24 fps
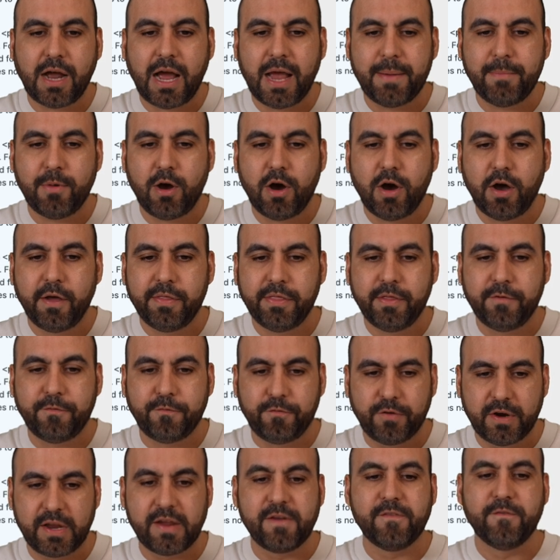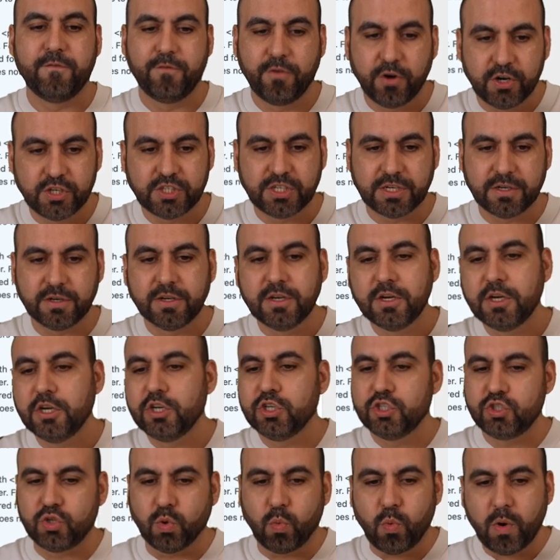I'm on the free version.
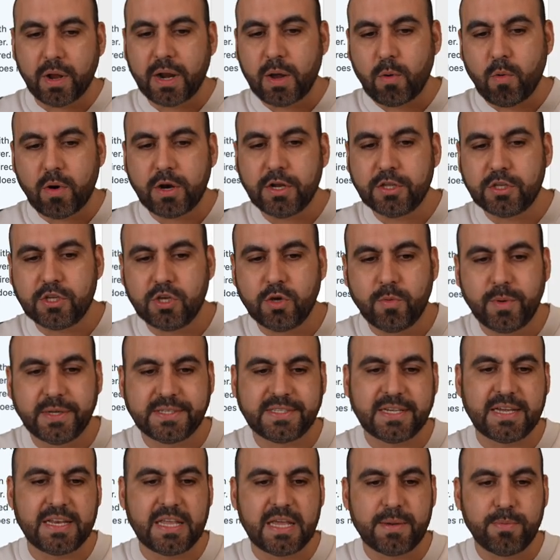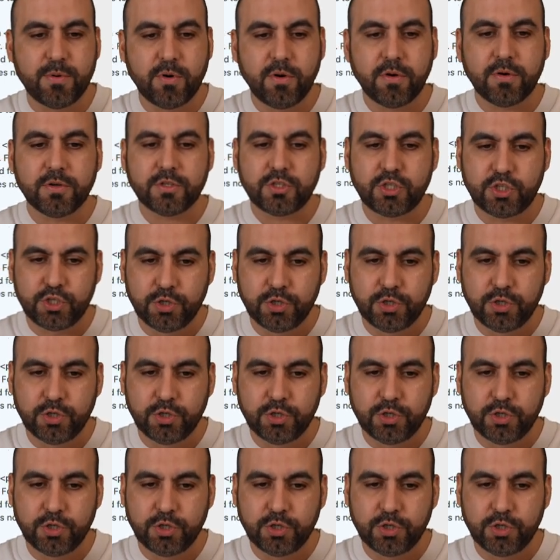So what I want to do is enable